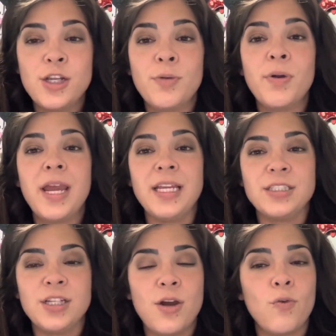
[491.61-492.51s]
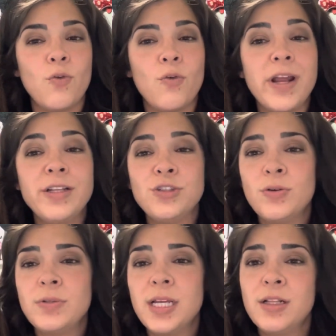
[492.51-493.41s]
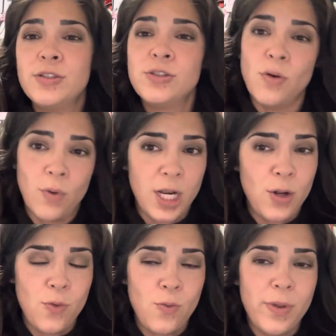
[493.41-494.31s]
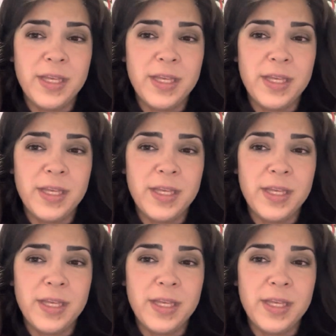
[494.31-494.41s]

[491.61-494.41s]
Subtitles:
Number 8, Rancho del Zocalo.